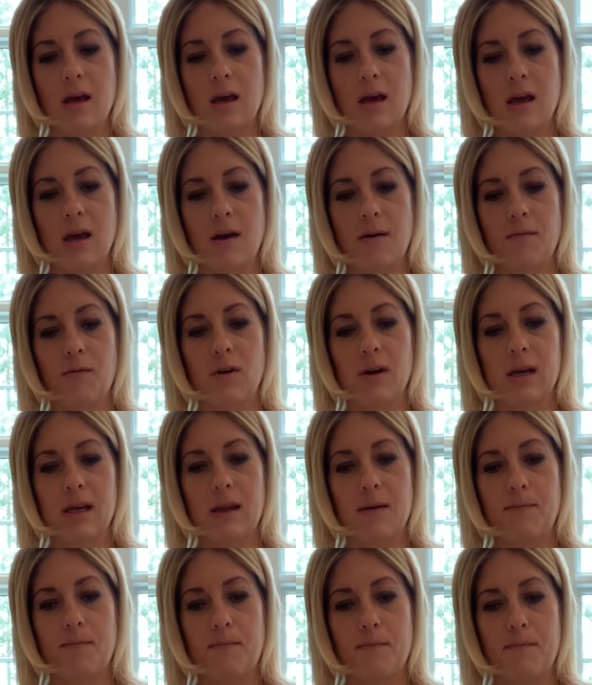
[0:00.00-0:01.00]
and we're
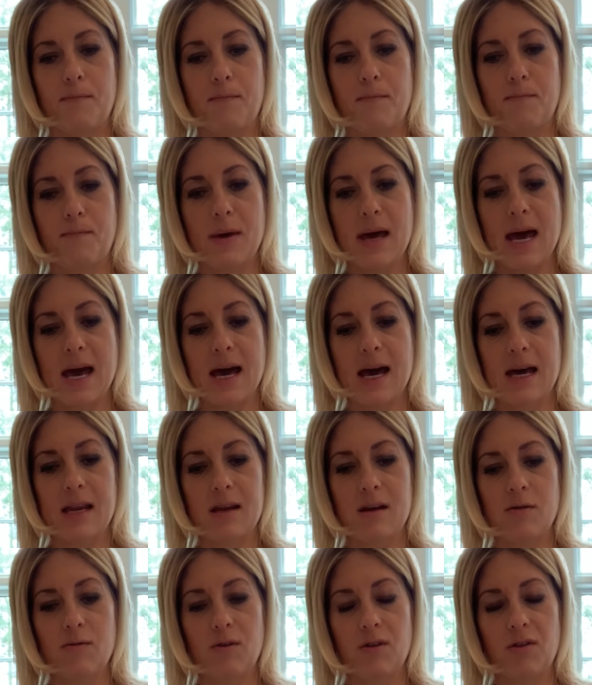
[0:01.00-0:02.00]
gonna pat
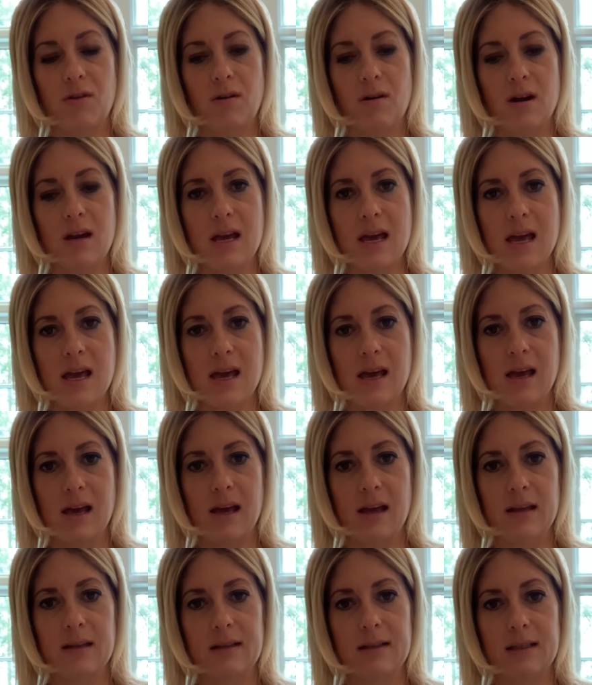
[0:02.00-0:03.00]
it with our
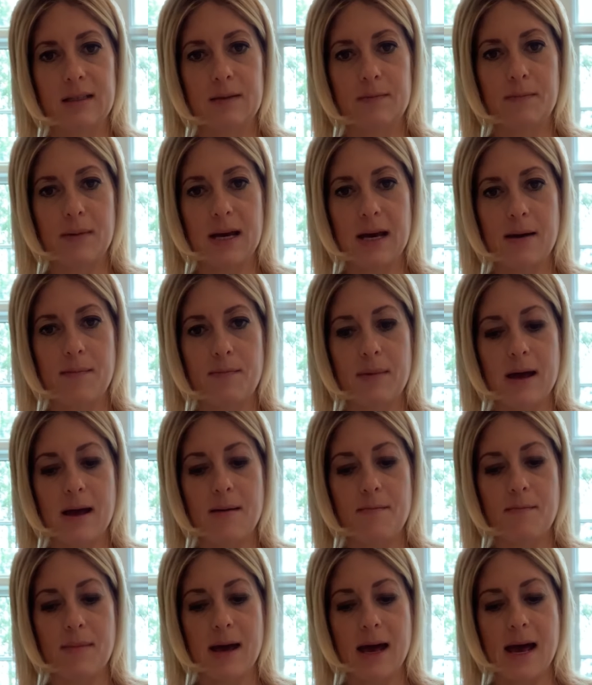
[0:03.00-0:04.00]
hands, pat,
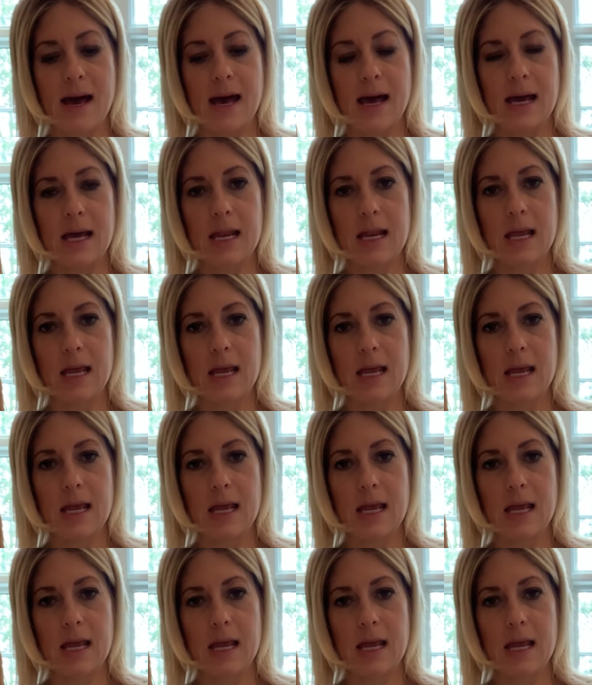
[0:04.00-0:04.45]
pat, pat.